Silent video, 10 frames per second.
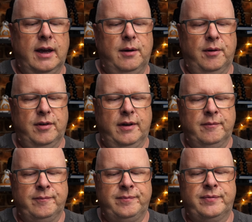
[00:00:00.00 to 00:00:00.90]
However,
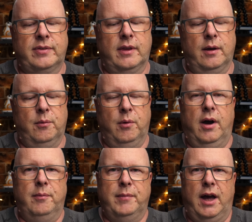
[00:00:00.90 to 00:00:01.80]

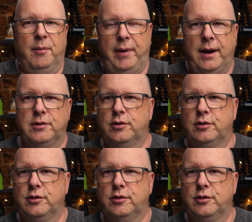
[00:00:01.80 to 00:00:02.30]
what I'm about